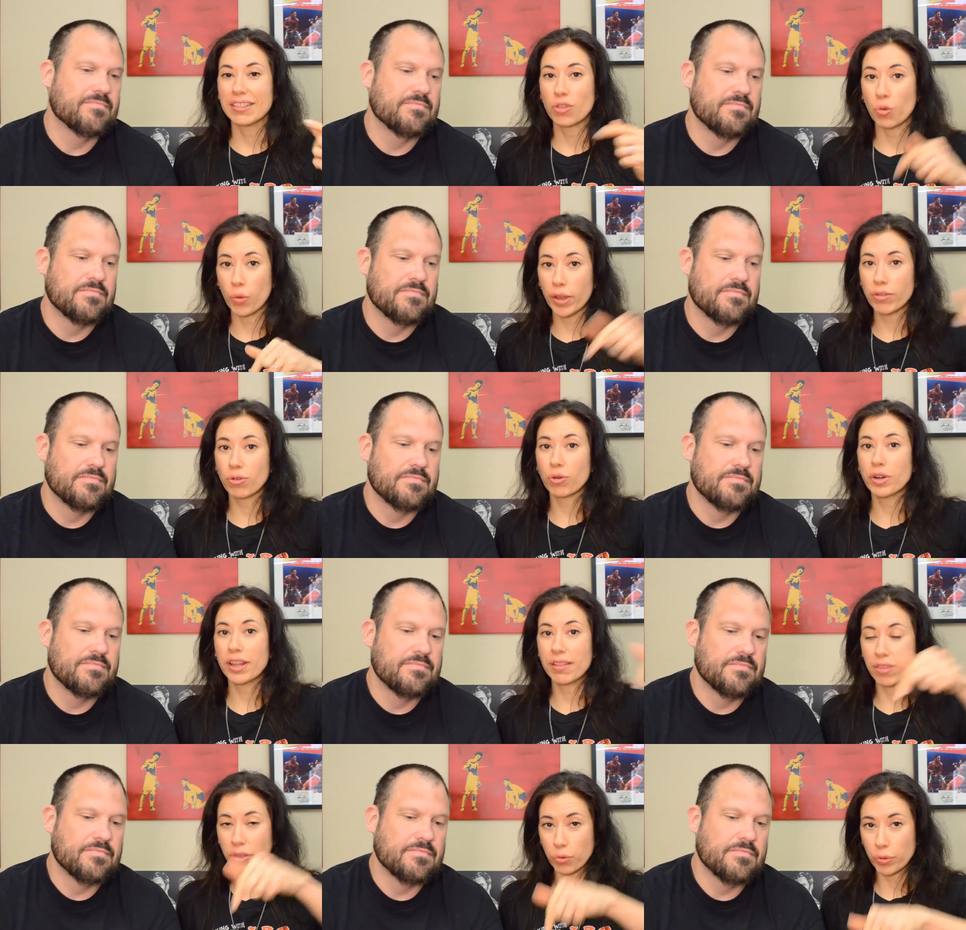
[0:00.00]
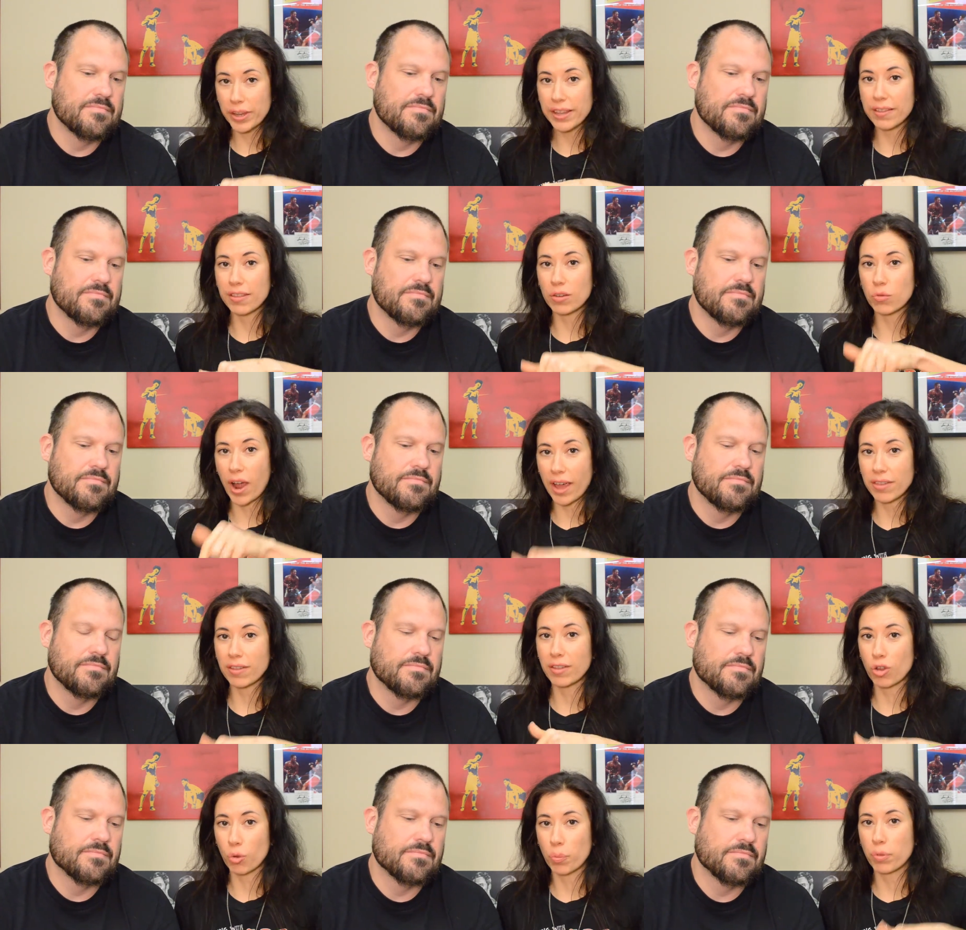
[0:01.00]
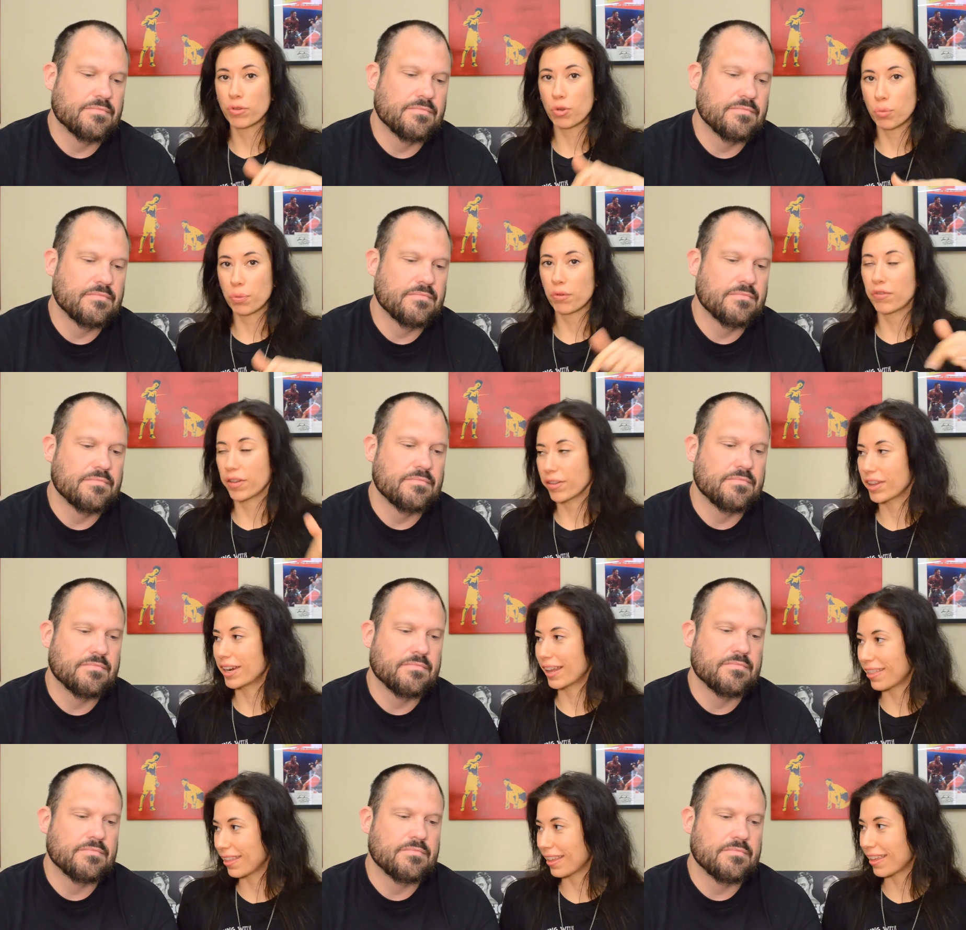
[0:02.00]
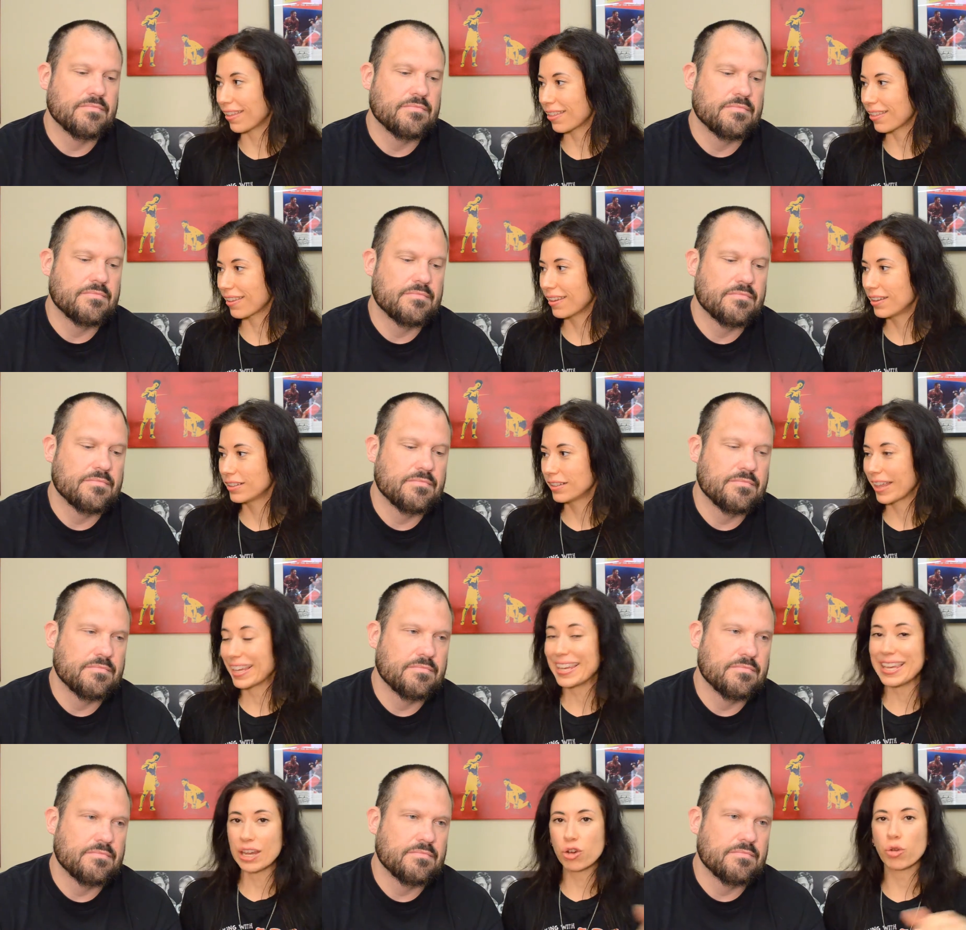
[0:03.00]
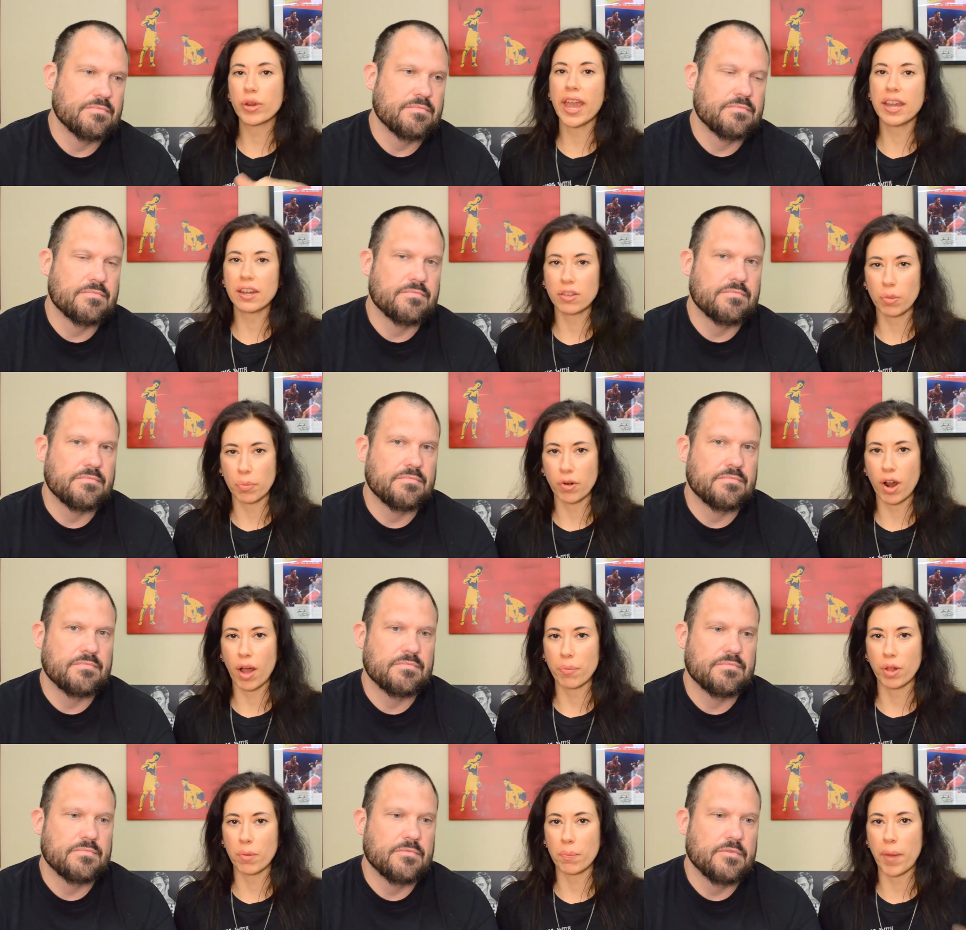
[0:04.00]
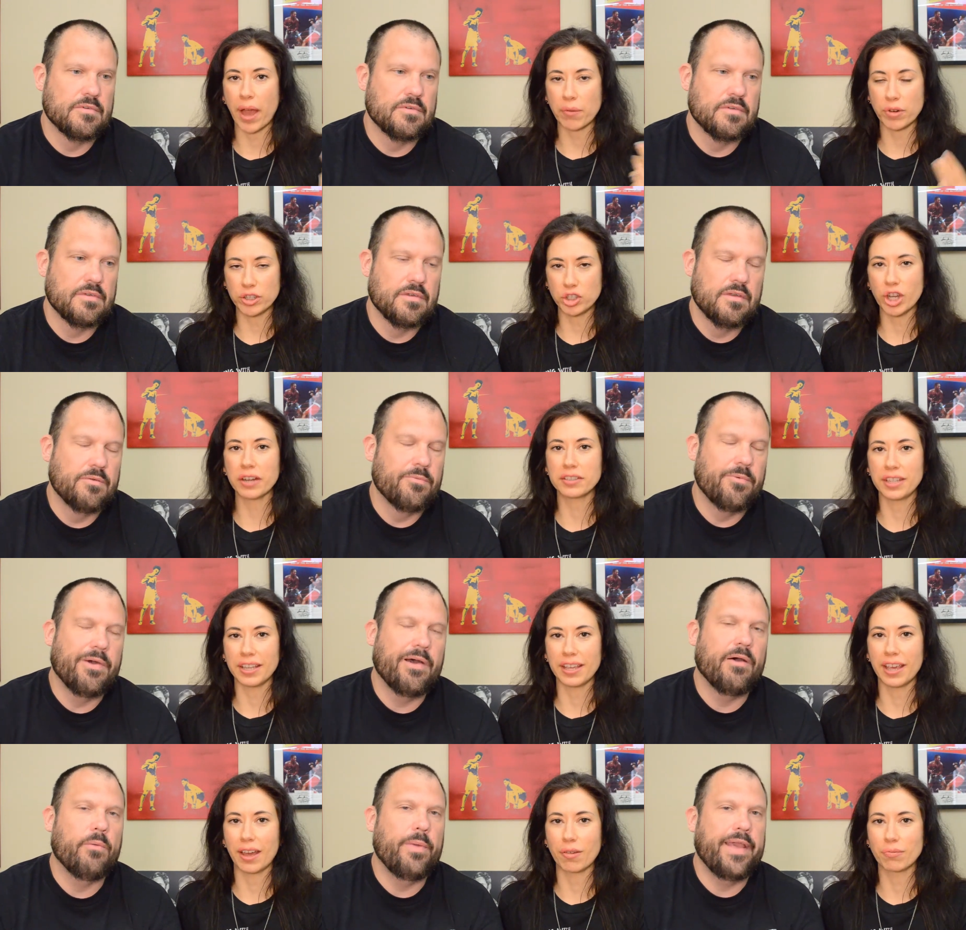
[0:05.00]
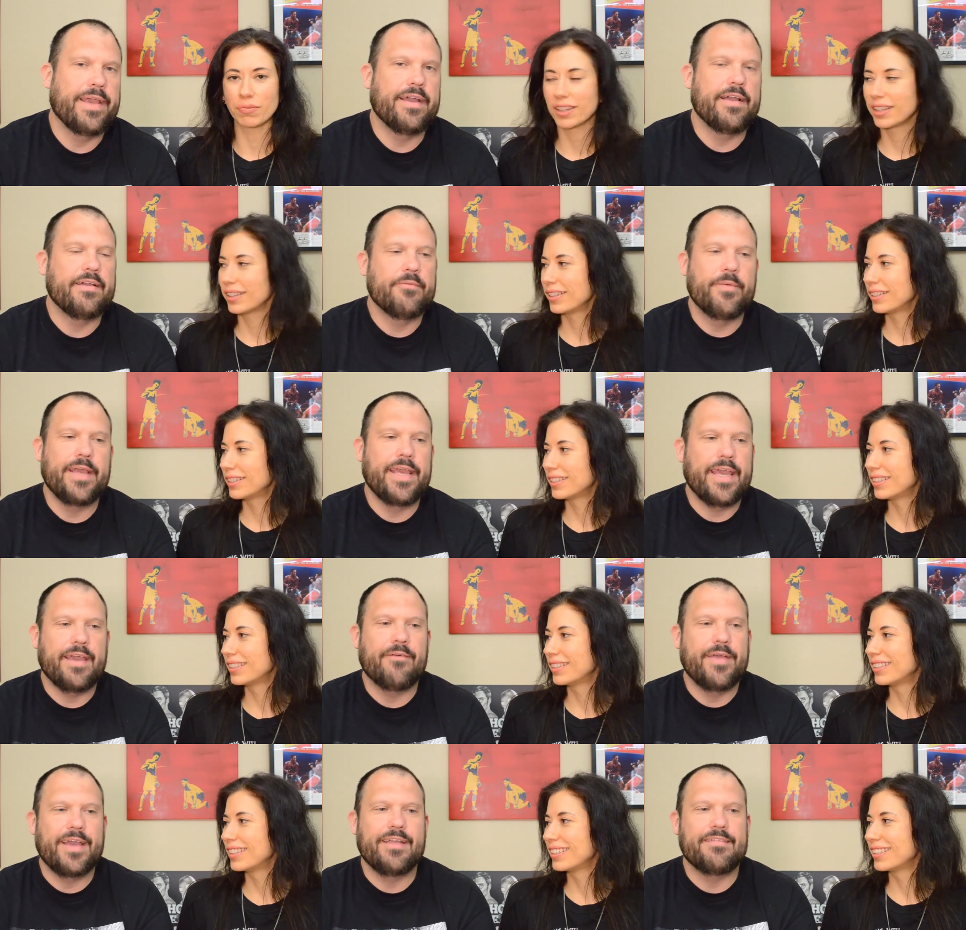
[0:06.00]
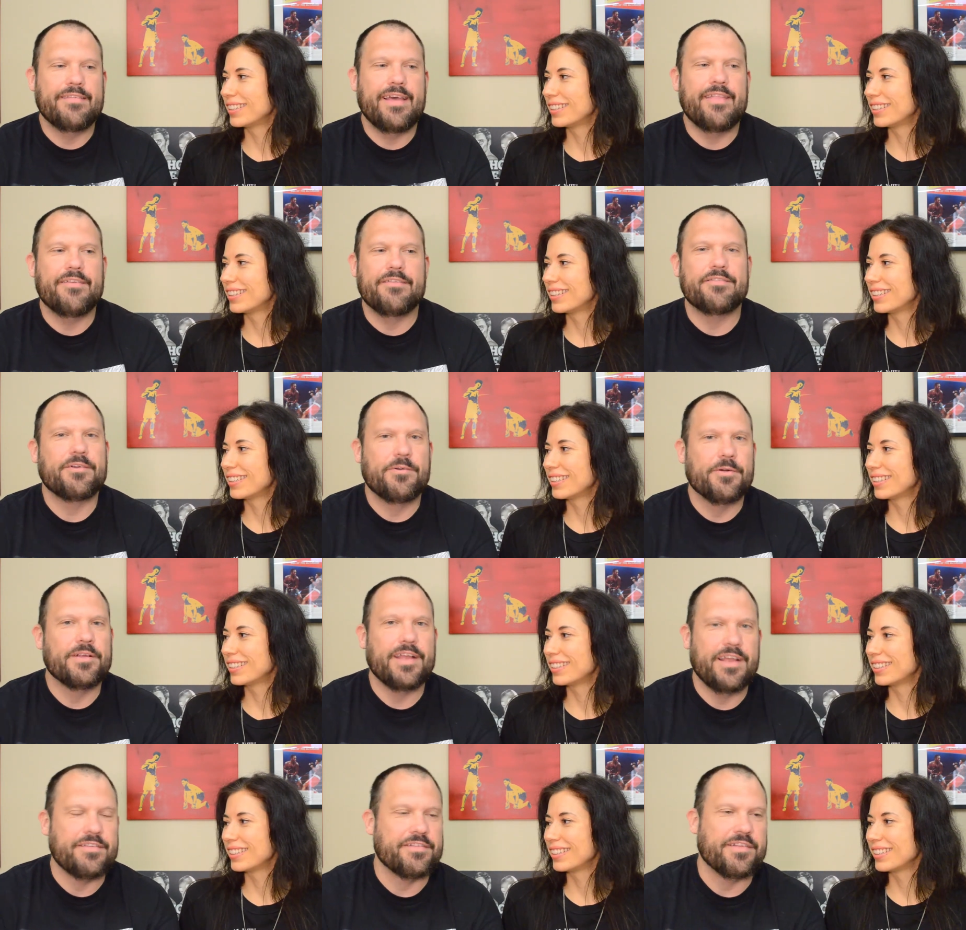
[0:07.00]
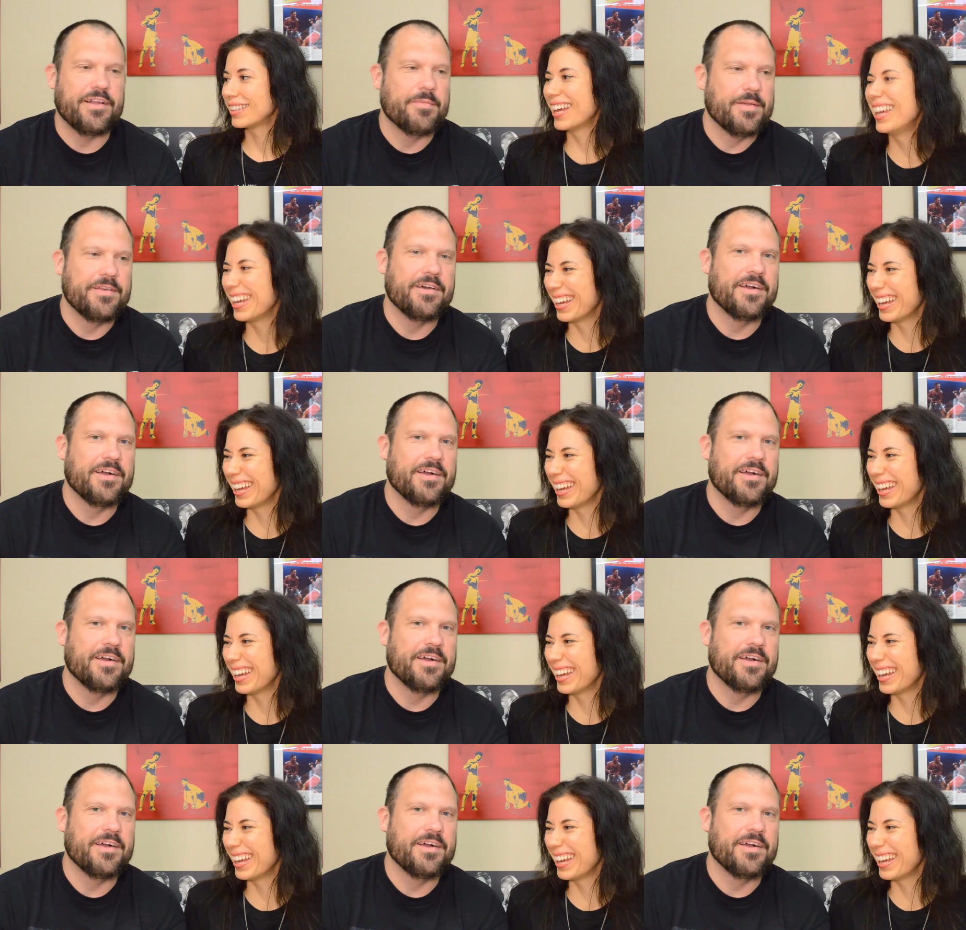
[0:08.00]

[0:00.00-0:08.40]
Speaker 1: the wizard is the reason why the supervillain exists. Like, he created the problem by rejecting
Speaker 2: well, him. Well, we can we can we can say there's a correlation there, but